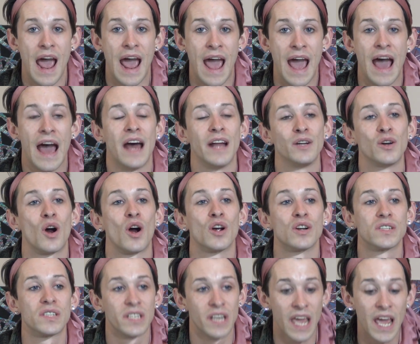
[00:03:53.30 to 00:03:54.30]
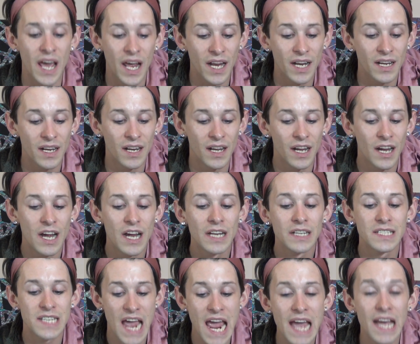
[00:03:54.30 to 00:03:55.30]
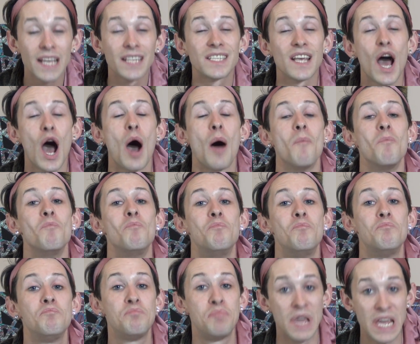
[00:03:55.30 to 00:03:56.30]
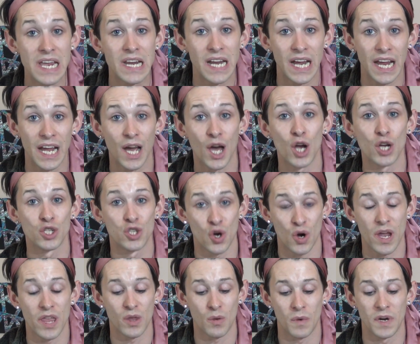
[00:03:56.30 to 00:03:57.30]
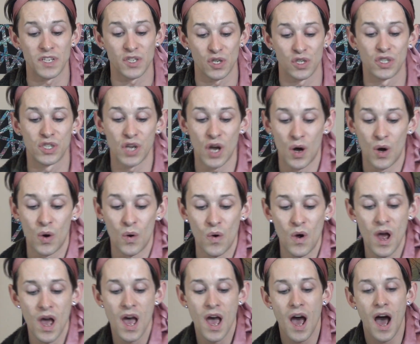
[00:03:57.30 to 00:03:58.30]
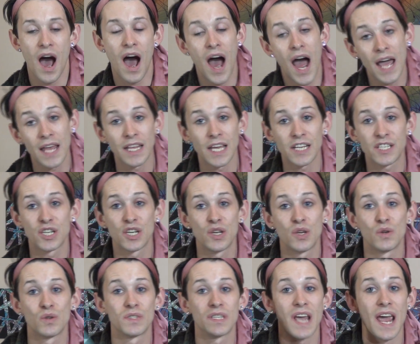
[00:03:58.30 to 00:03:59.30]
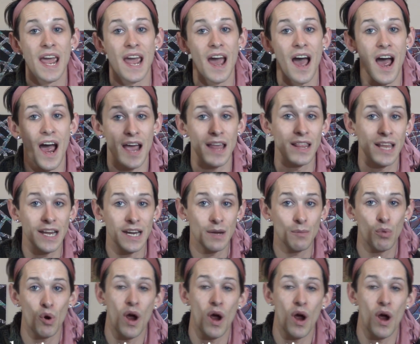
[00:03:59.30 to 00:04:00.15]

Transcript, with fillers: and our skin takes a beating during the winter. So I like to use a highlighting